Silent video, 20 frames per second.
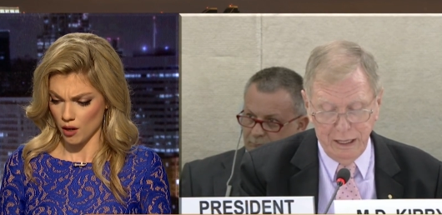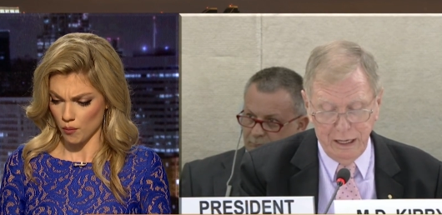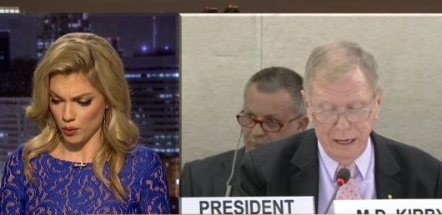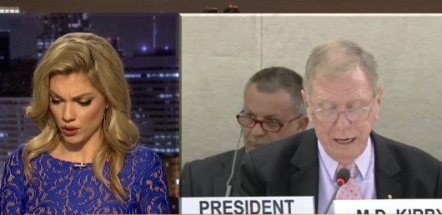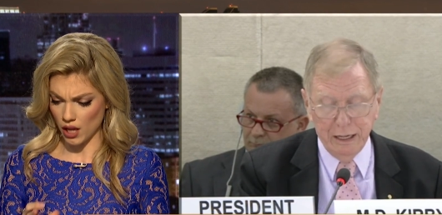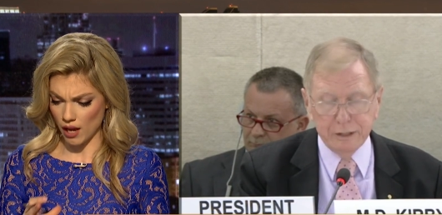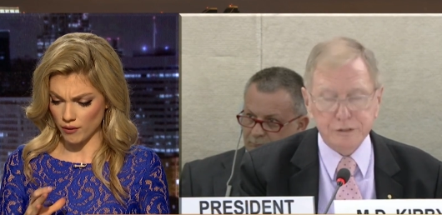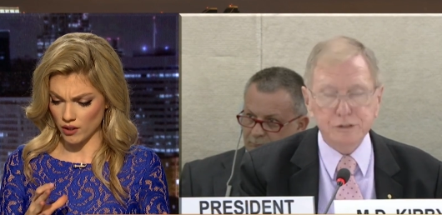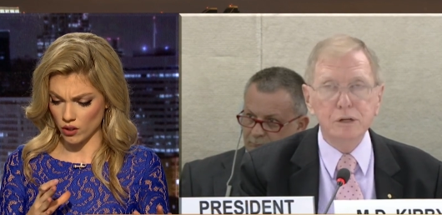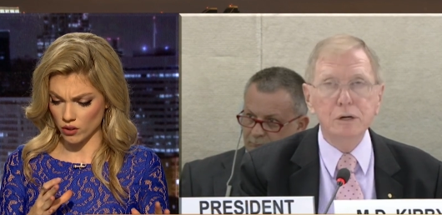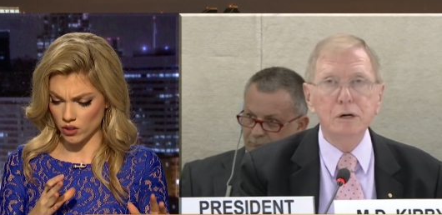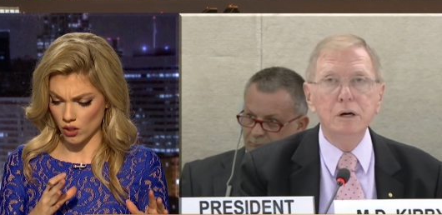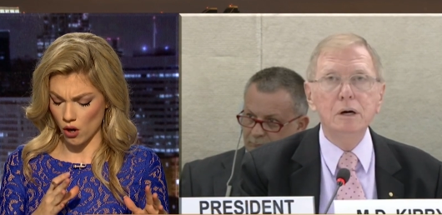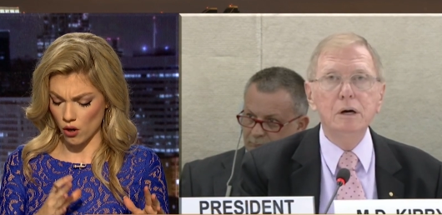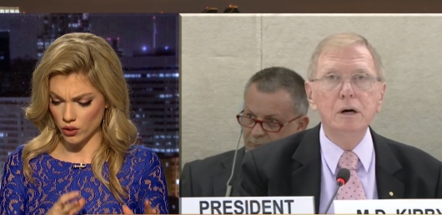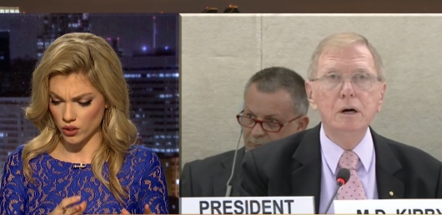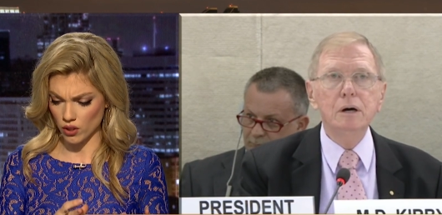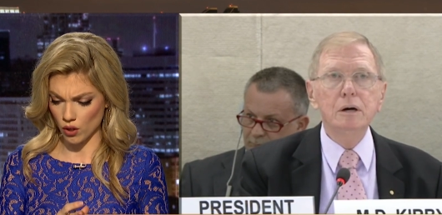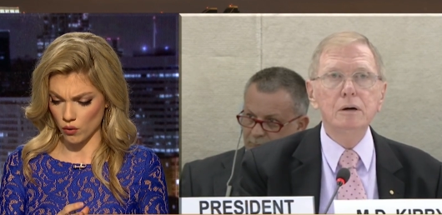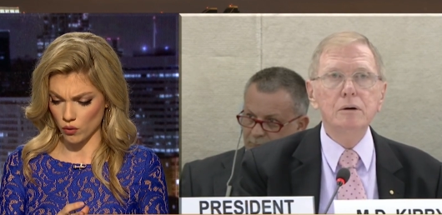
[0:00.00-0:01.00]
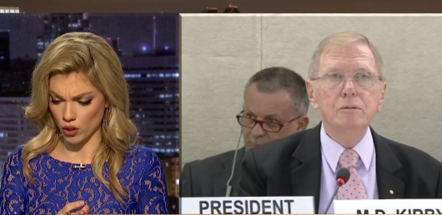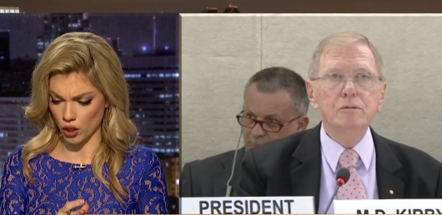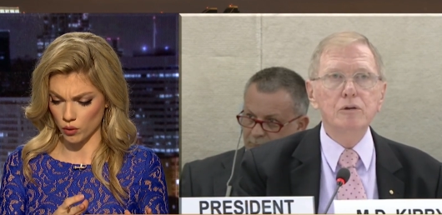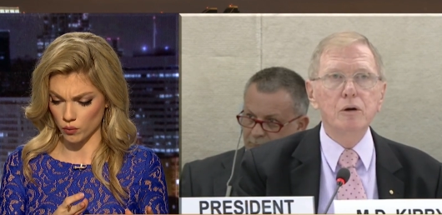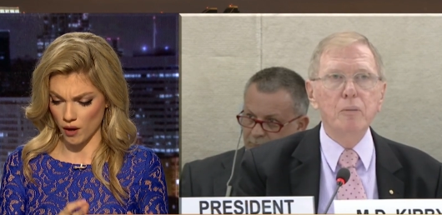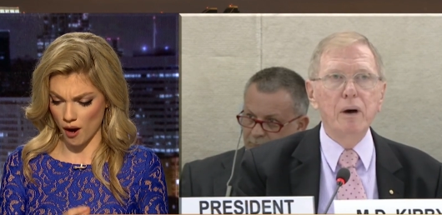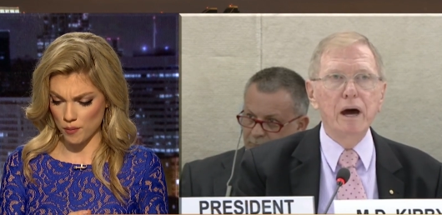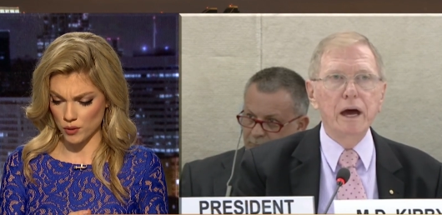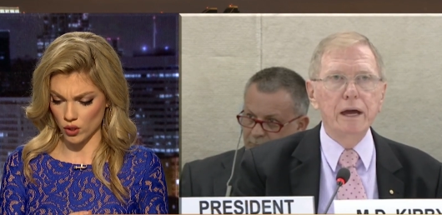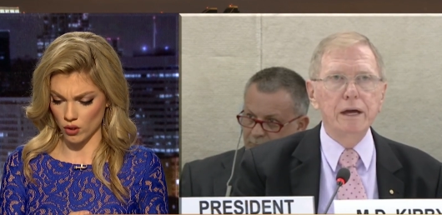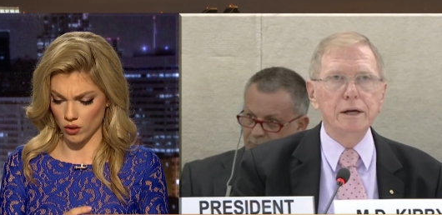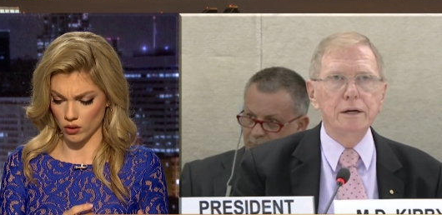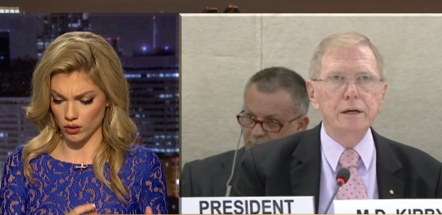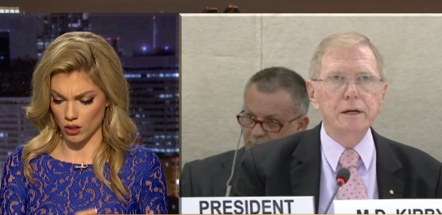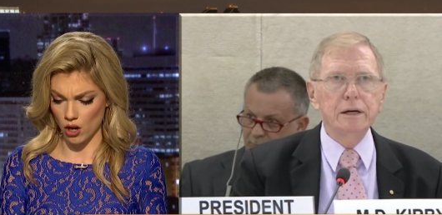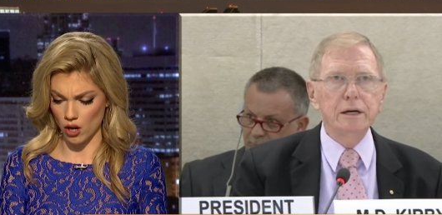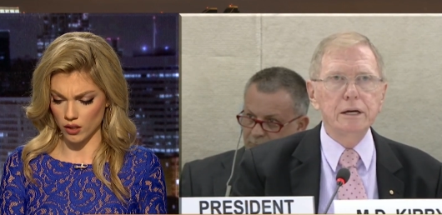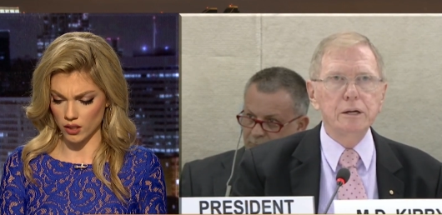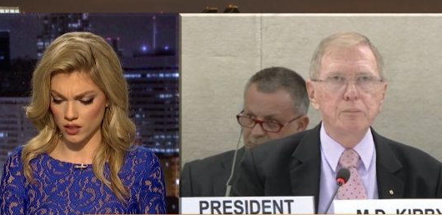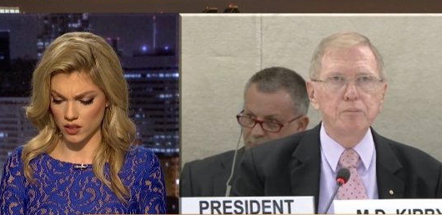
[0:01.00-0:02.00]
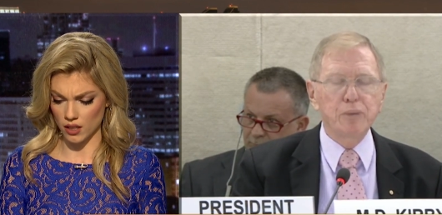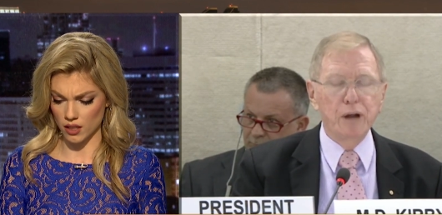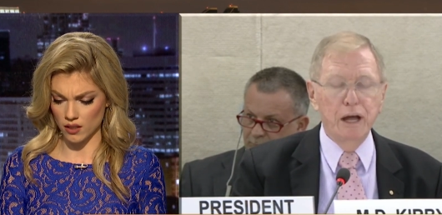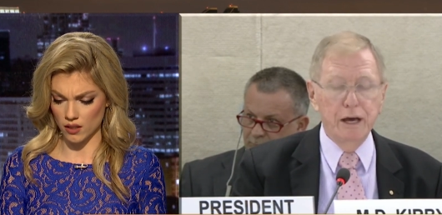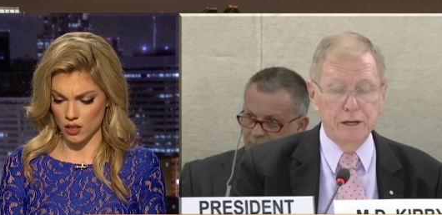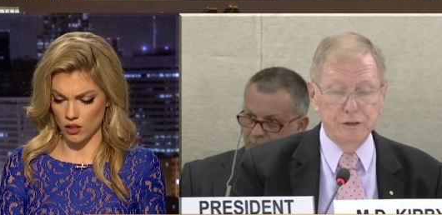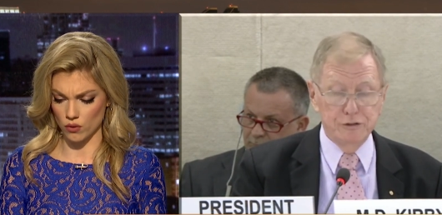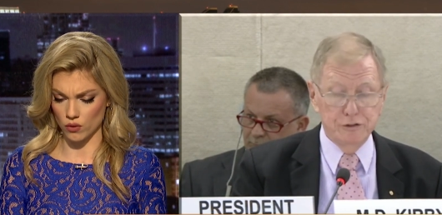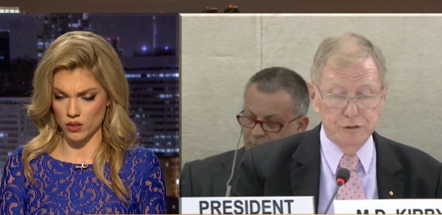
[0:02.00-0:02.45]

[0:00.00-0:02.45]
Speaker 1: Pallavi, there's also corruption or lawlessness that you